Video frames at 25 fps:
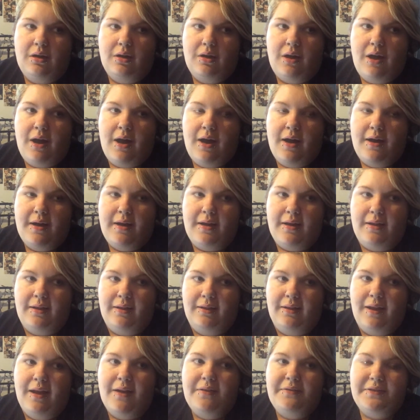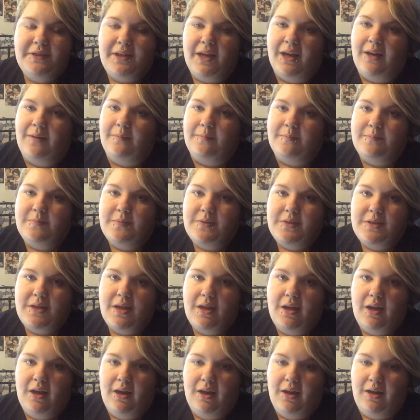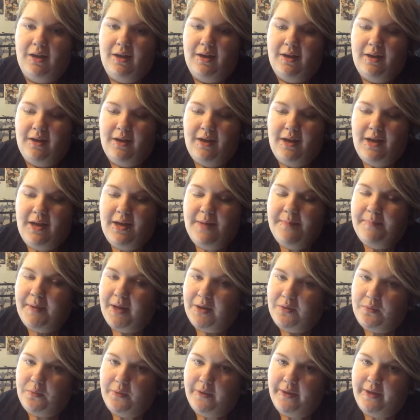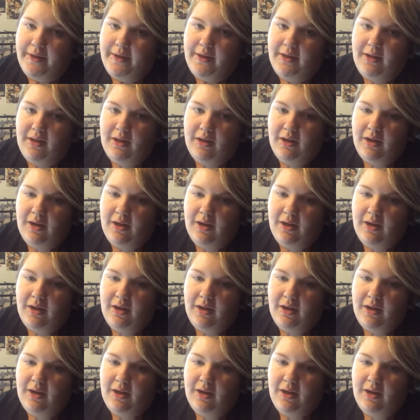I left CAMS in a bad way.